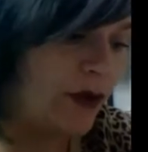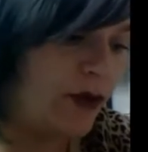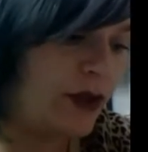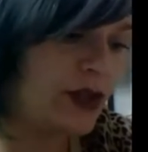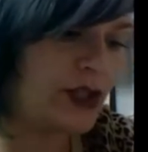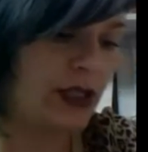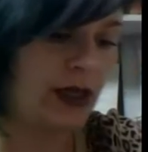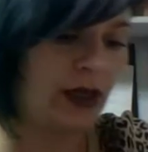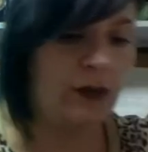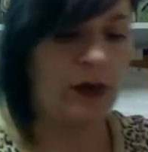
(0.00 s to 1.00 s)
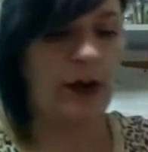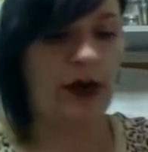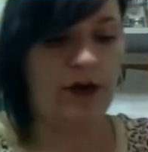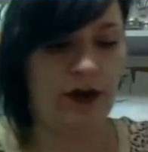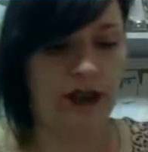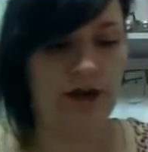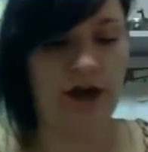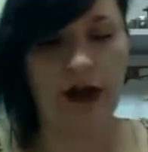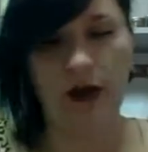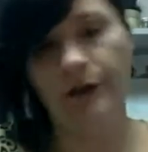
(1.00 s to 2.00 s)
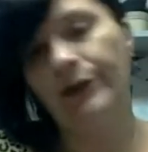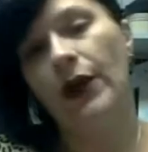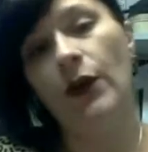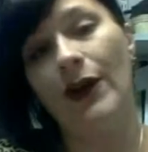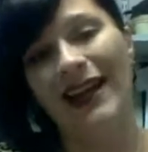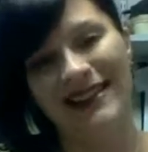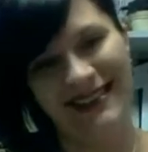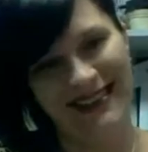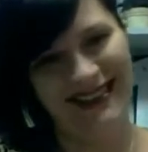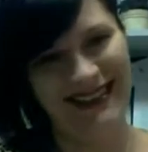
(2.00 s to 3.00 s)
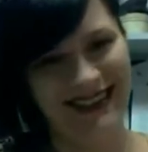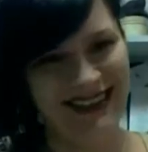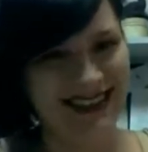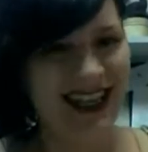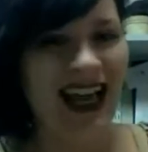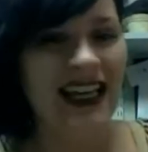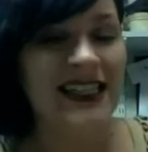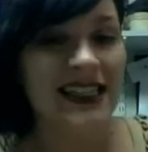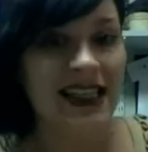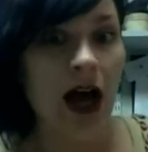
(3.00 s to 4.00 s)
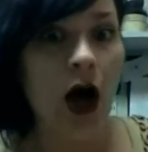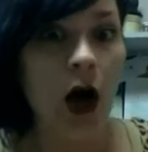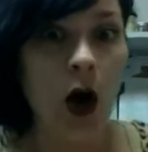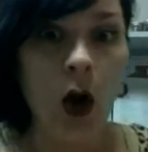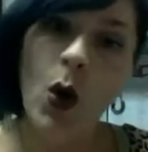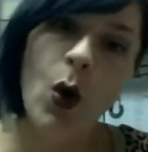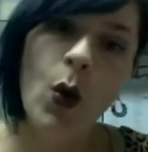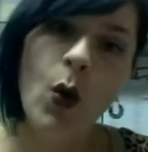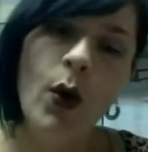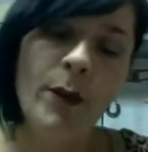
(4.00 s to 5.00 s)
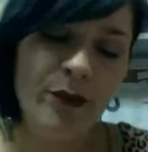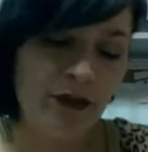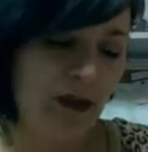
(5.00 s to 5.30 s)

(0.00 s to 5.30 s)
viciously unprepared for this video. Okay, so